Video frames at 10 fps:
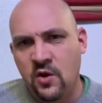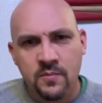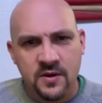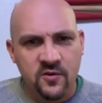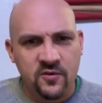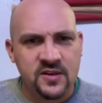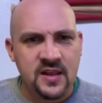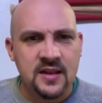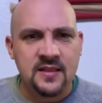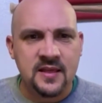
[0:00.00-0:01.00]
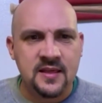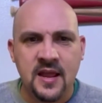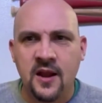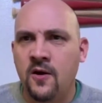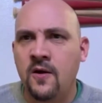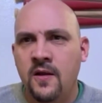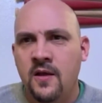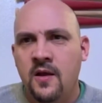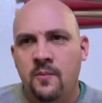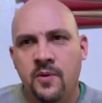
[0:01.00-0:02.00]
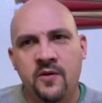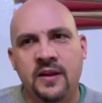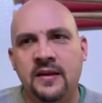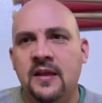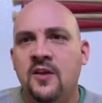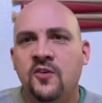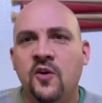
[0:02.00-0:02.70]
Nope, don't see anything there. Perfect.